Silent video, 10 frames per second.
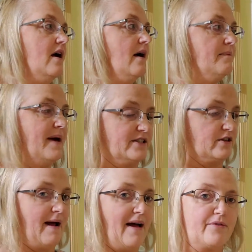master
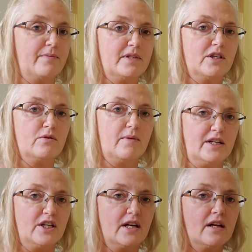bathroom
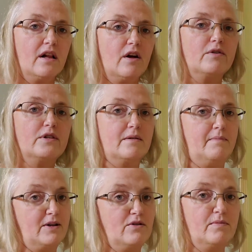situation, close the
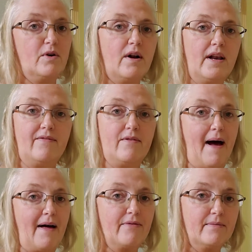bedroom door, leave the
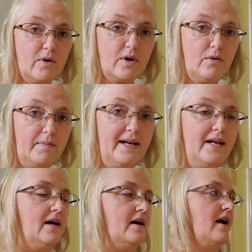bathroom door open,
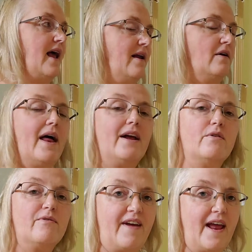and let
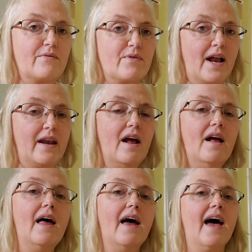your fan run
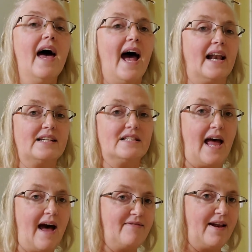at least a
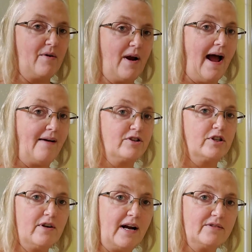half an hour after
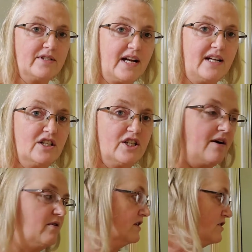you're outside of the
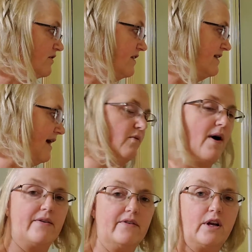shower so that that
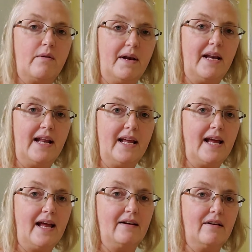water and humidity
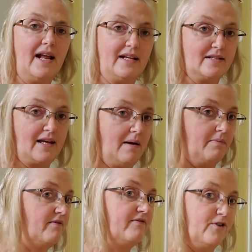can
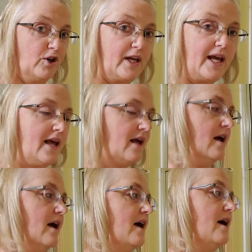escape fully
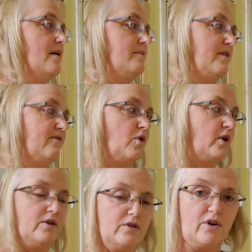before
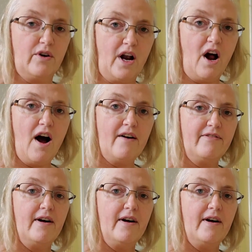you turn it off.